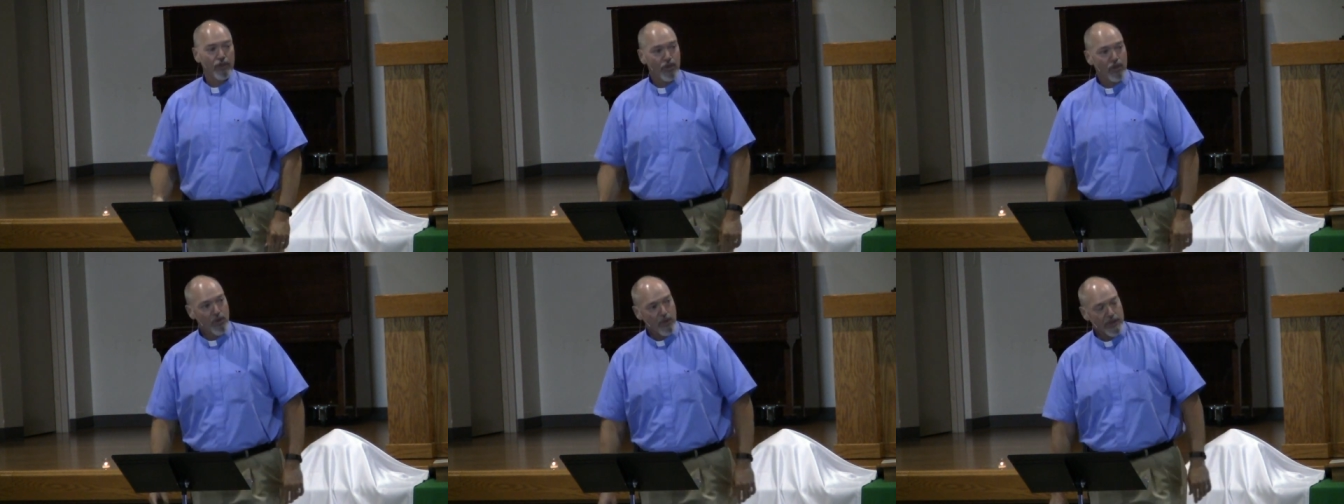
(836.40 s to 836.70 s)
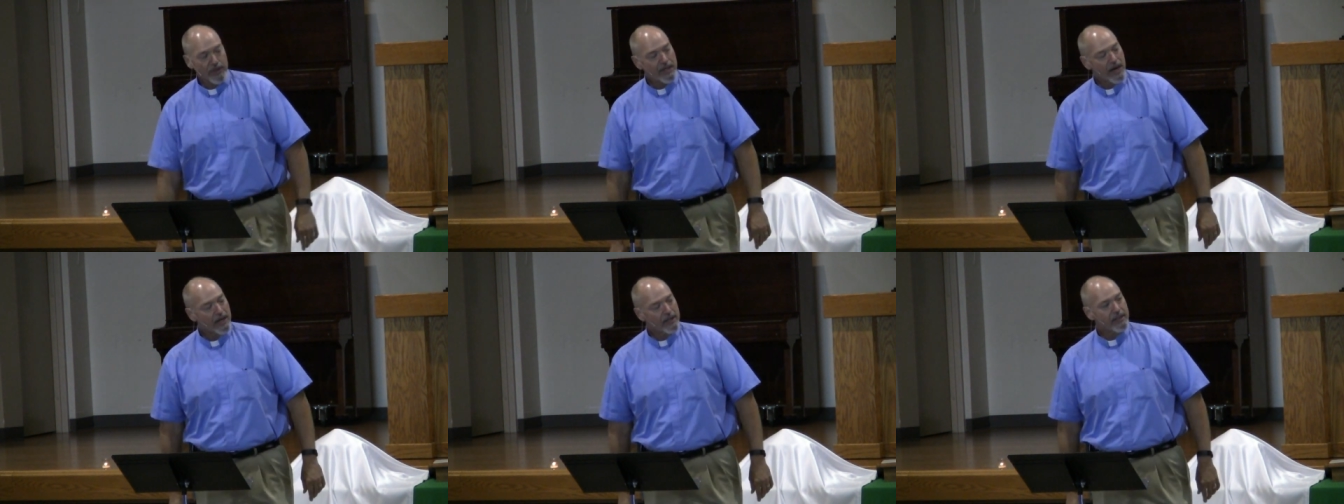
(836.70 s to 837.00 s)
Who
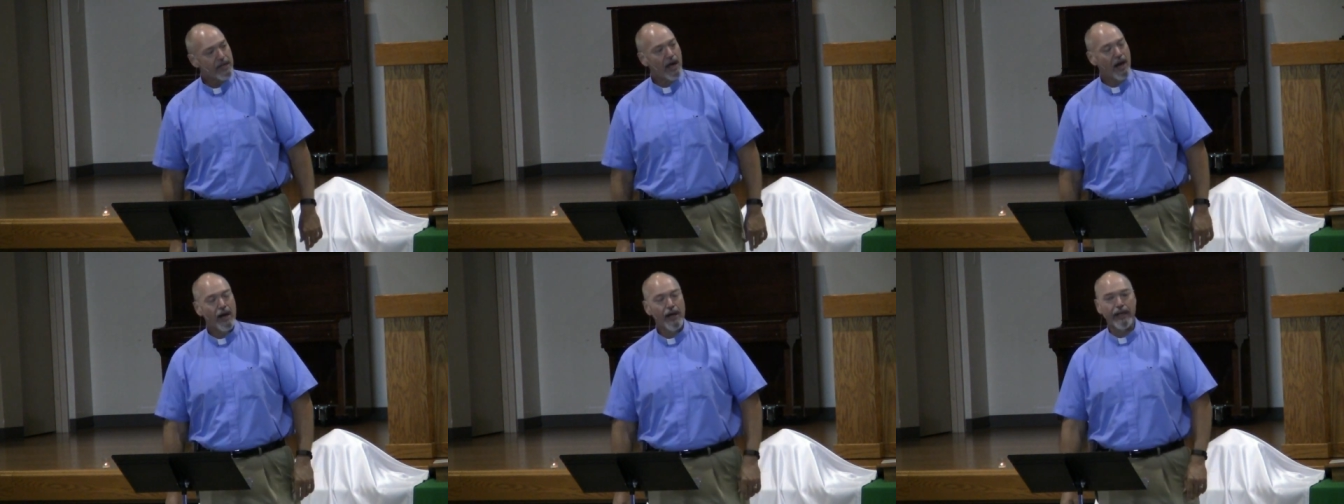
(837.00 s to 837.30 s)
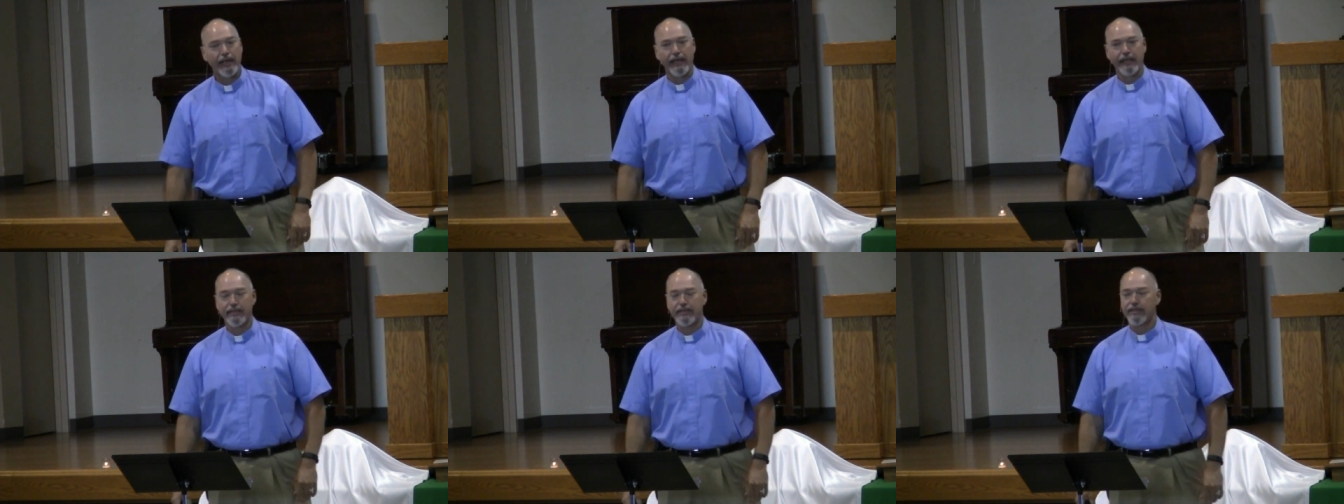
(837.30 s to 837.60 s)
is our
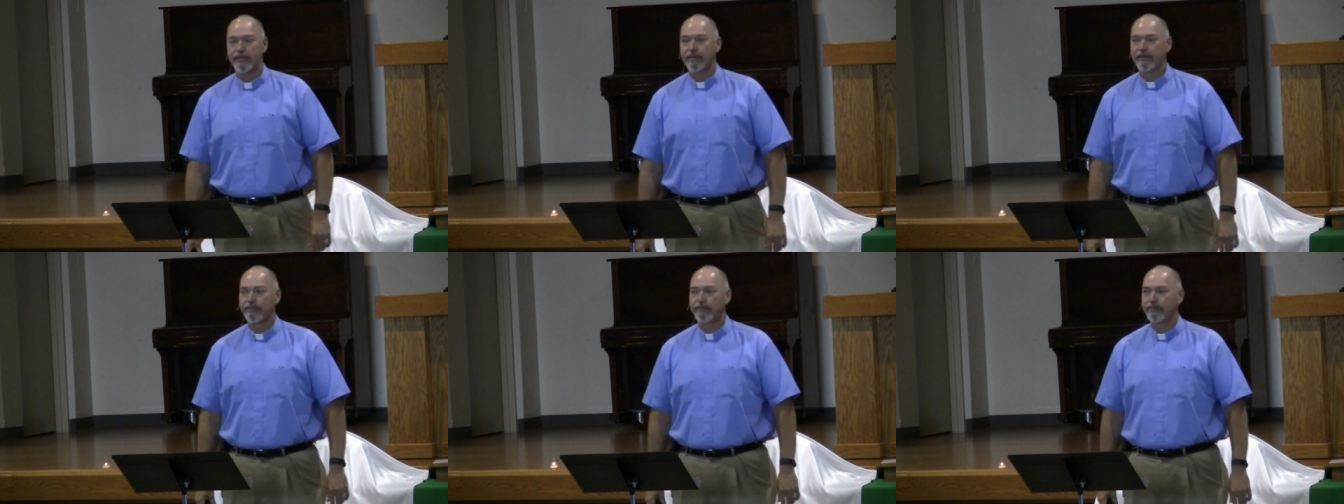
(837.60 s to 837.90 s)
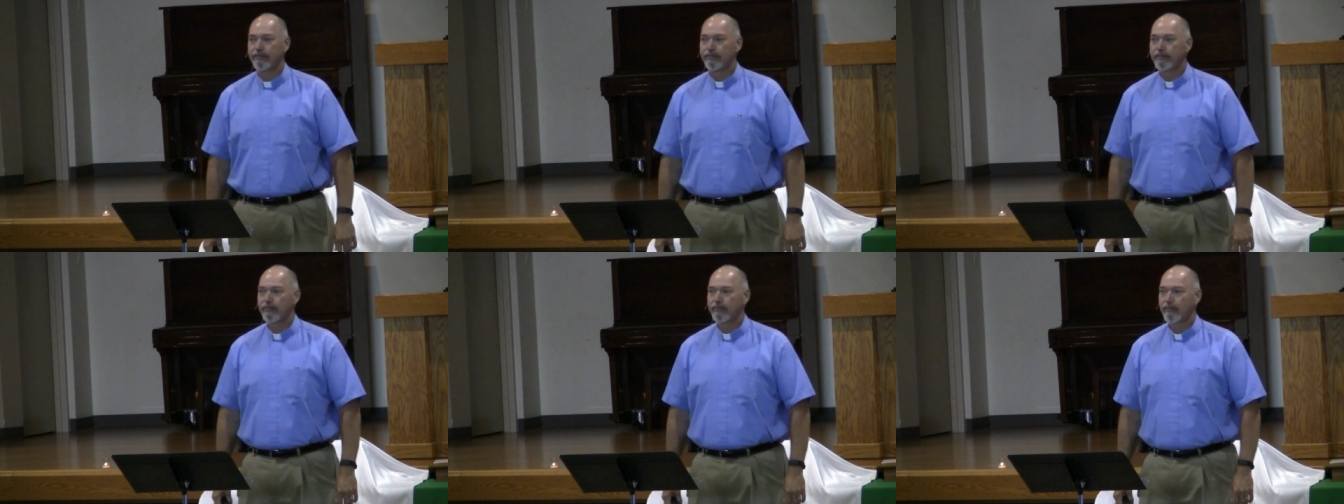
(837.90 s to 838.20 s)
target?
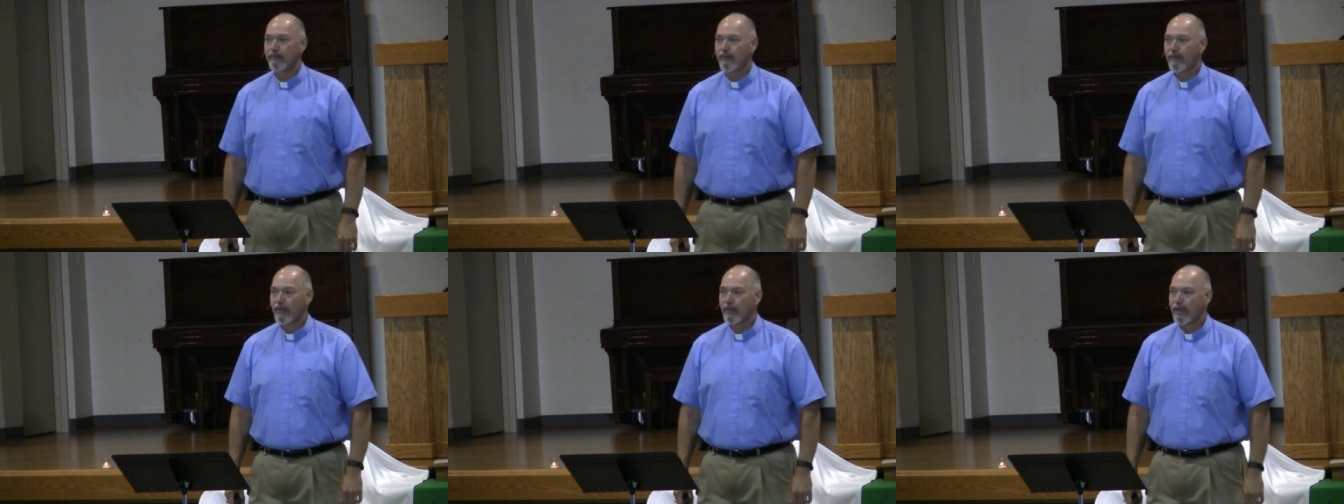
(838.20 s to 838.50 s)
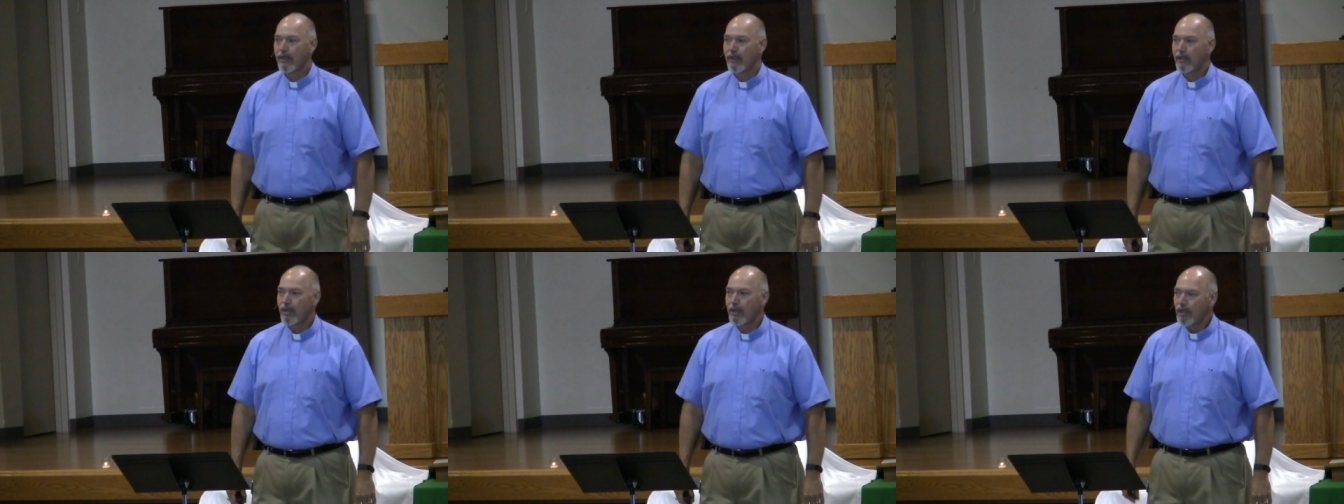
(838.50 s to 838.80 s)

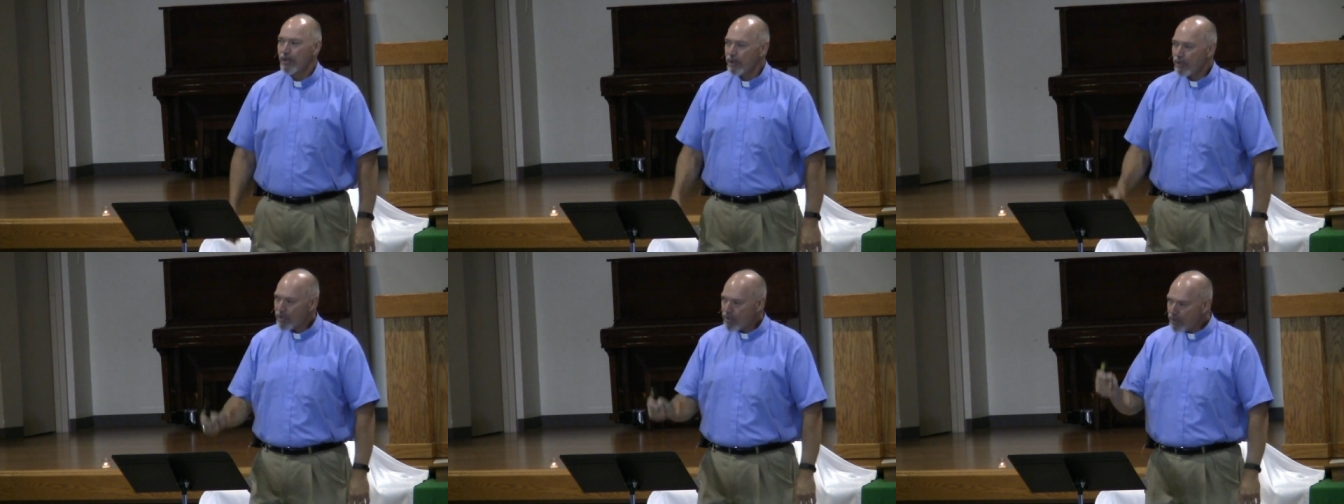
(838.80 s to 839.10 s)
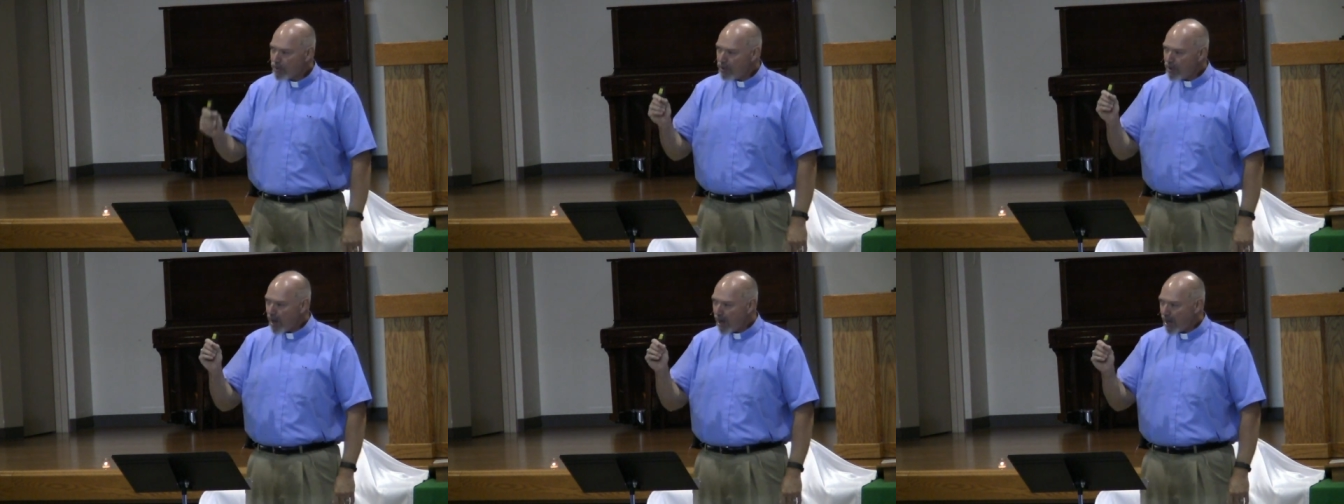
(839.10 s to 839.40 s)
Who